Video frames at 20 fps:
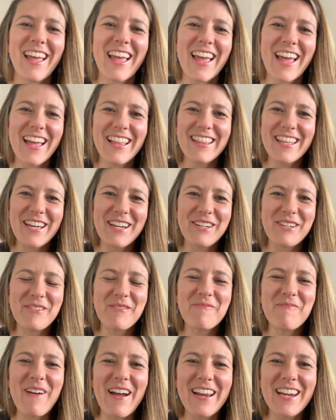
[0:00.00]
Hello,
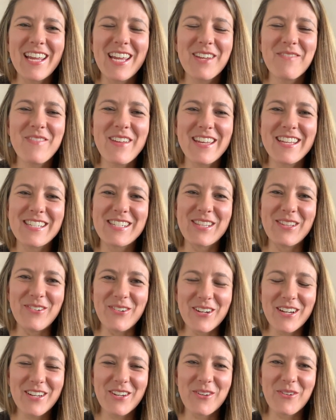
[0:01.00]
my name is
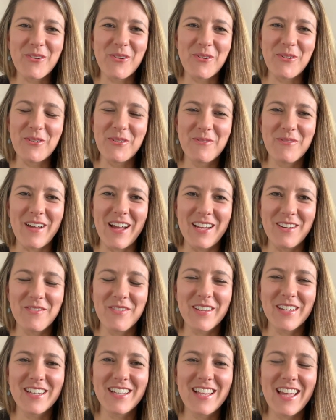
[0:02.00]
Nicole
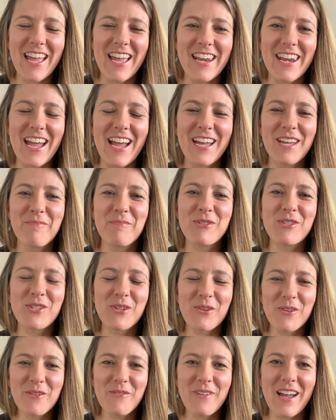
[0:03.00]
Fonvielle, and I am a
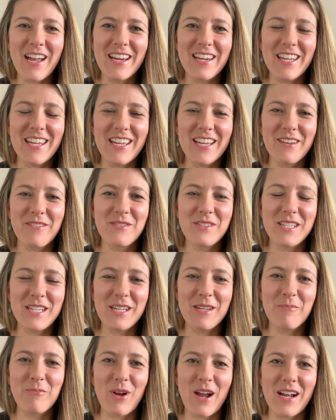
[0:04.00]
certified
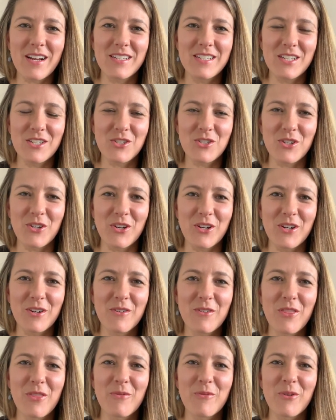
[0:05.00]
EFT
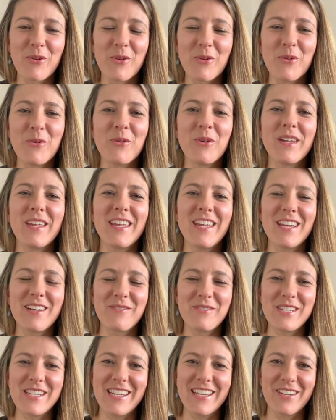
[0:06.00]
practitioner through
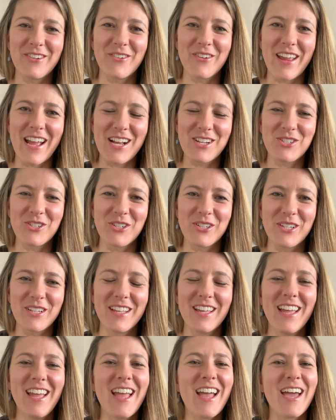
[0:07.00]
EFT International.
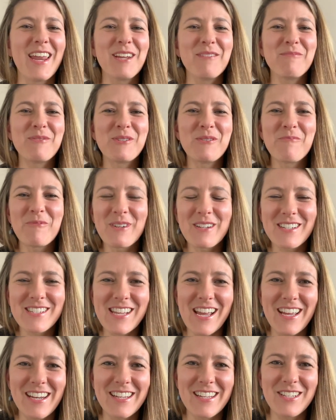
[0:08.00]
And I'm super
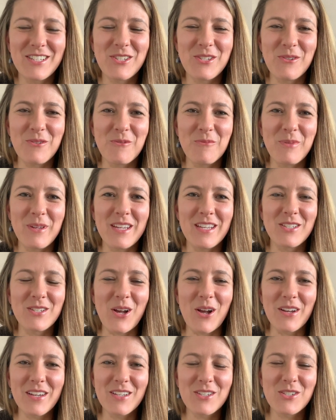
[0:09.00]
excited to be
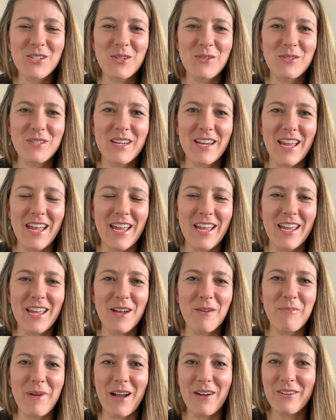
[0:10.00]
talking to you today
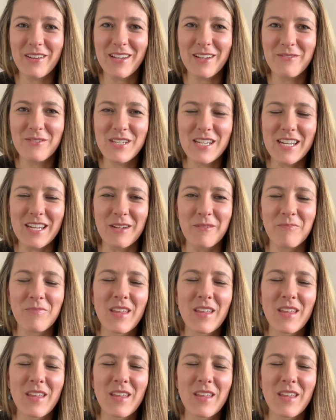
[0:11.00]
about EFT.